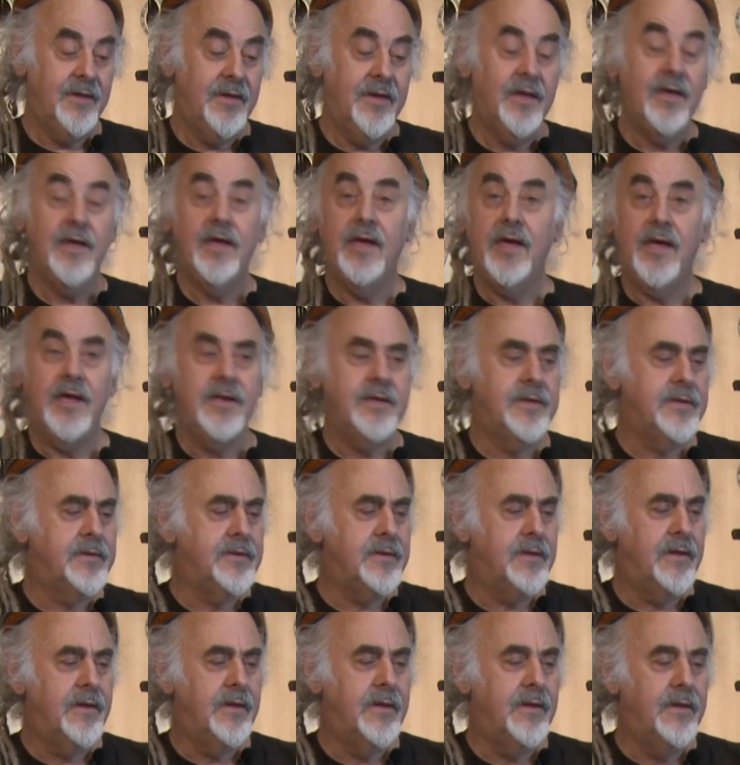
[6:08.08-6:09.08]
and
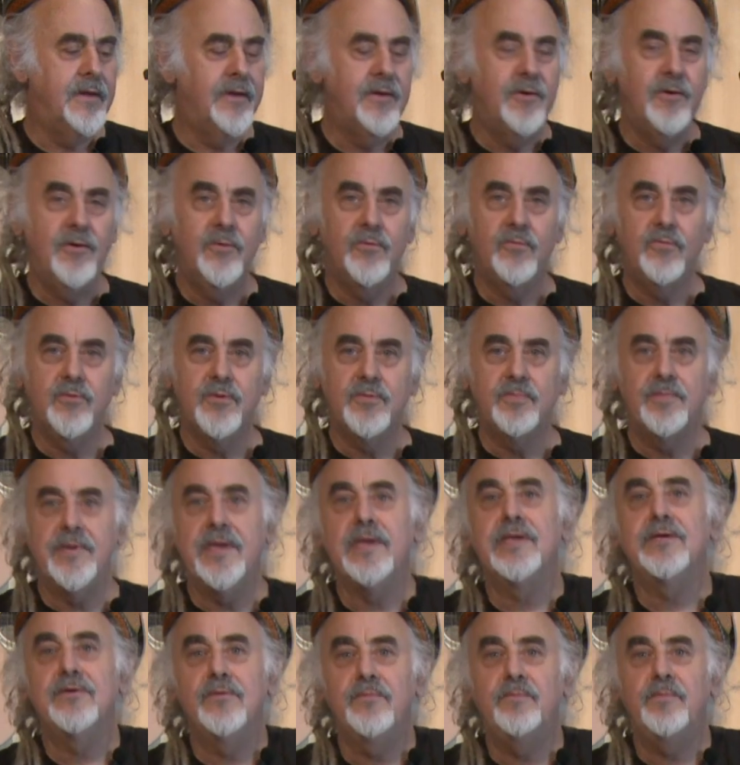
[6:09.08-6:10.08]
with
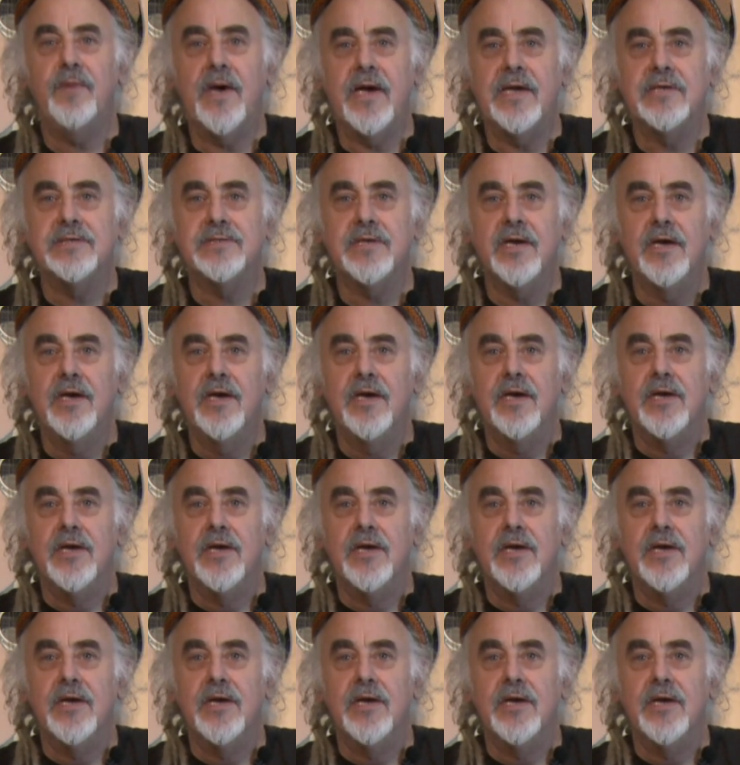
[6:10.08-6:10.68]
plenty of bite.